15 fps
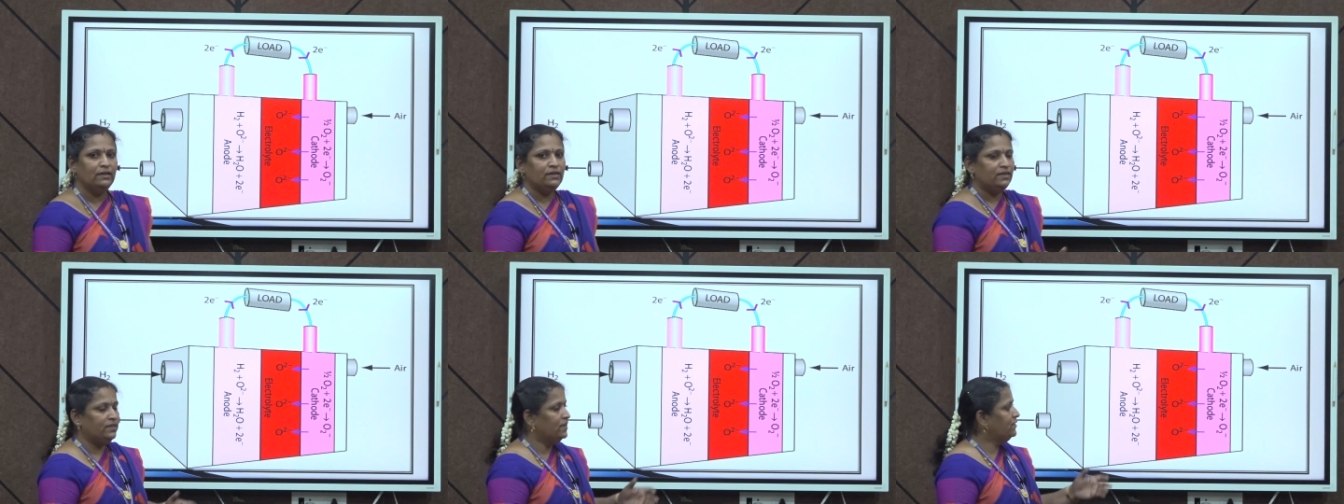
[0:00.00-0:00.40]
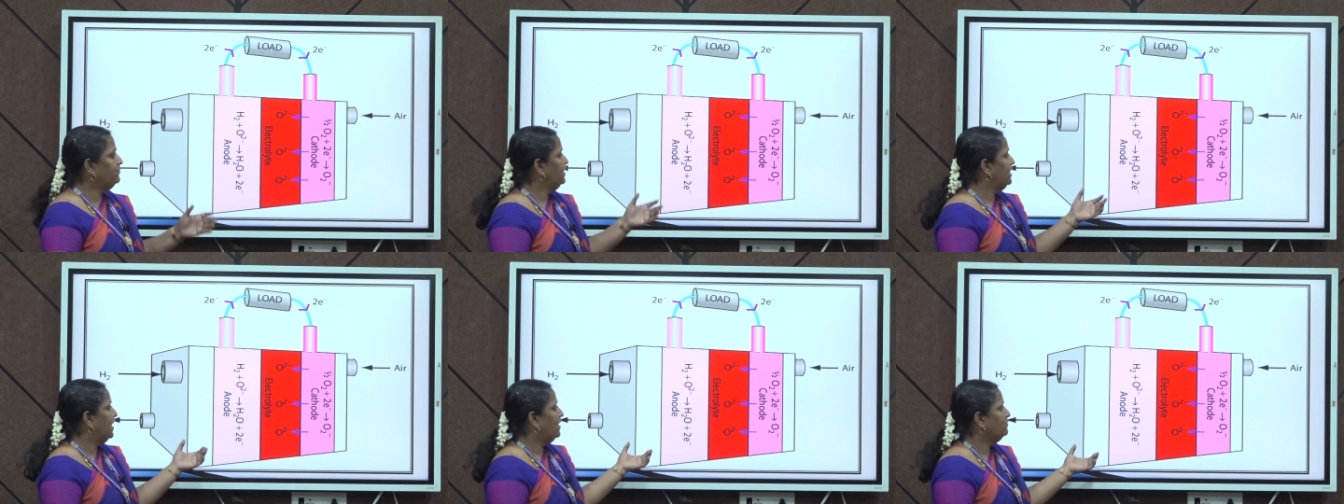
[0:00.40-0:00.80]
Here
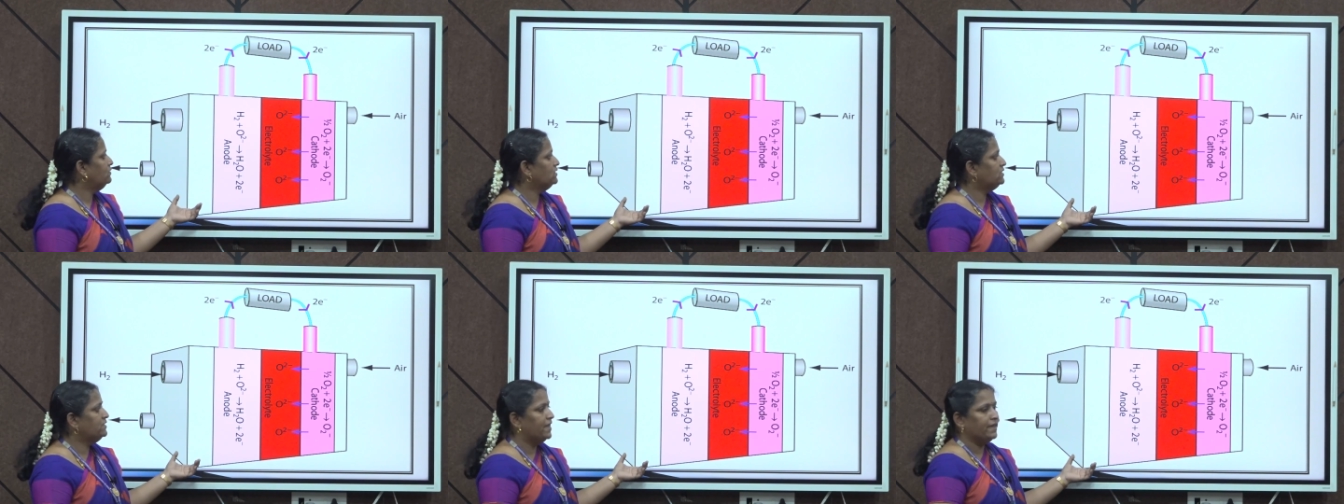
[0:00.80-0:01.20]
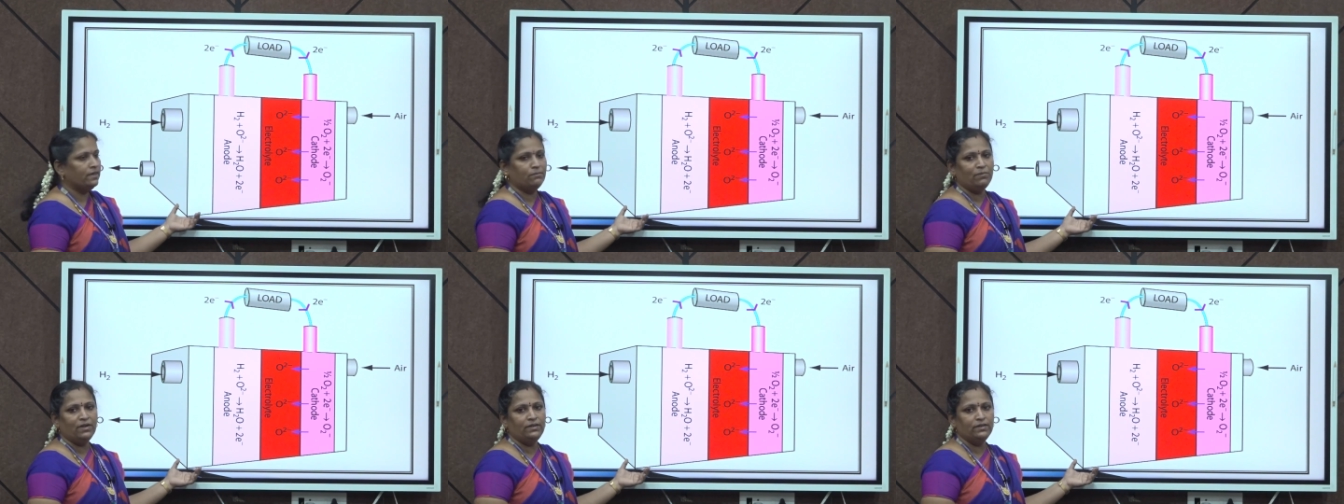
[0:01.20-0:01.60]
we have this
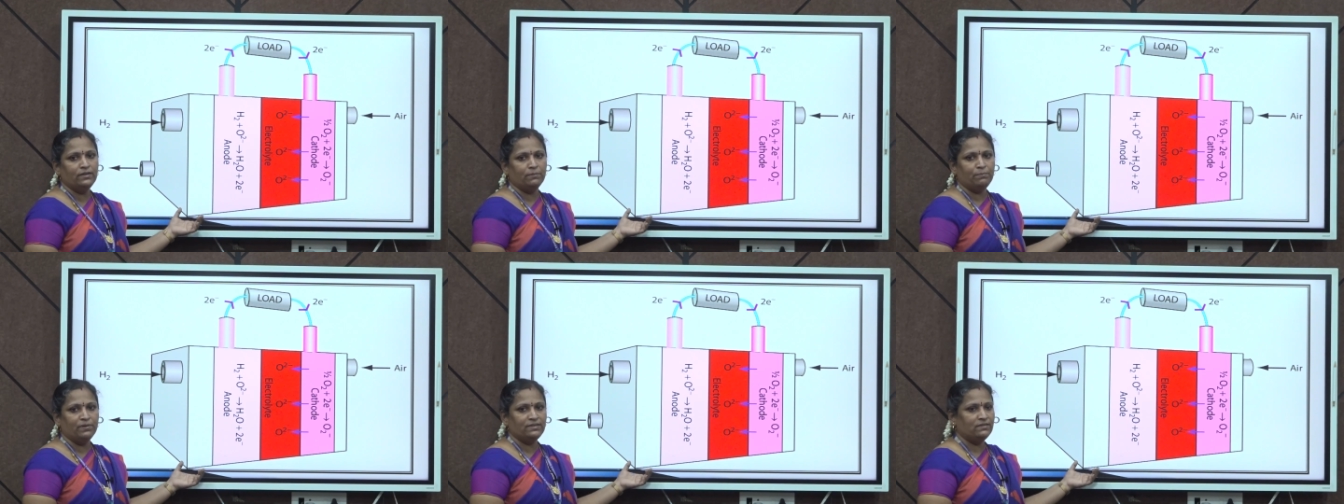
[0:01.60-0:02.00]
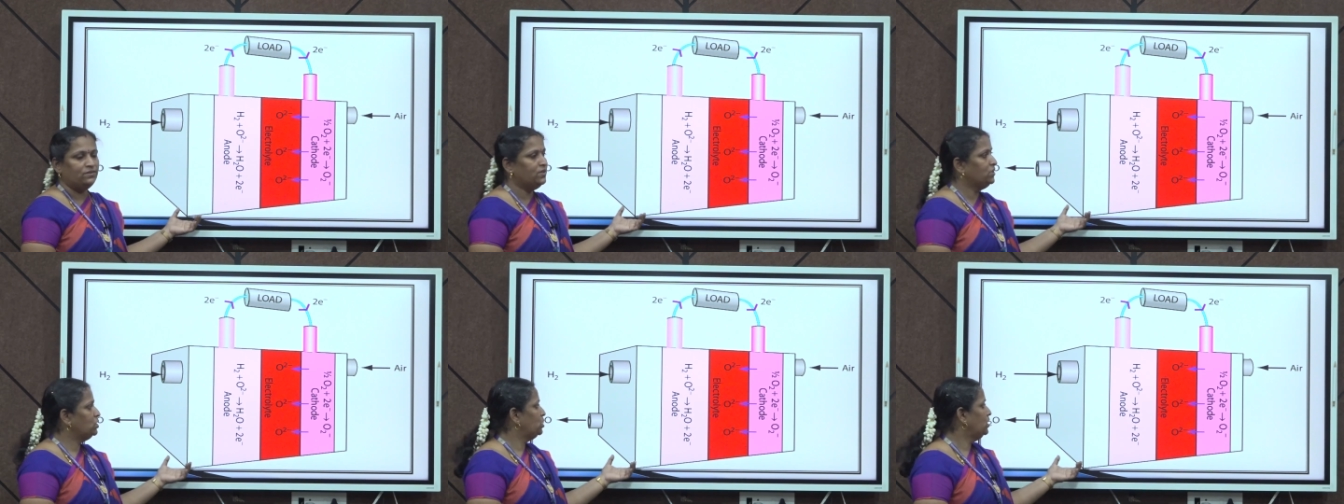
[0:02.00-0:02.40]
diagrammatic
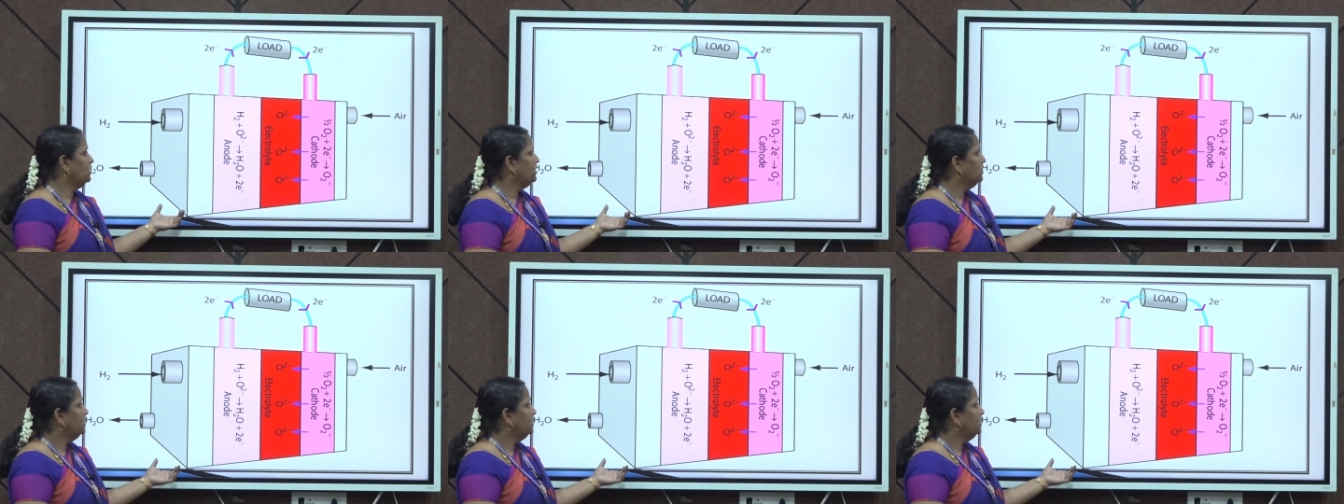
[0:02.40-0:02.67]
representation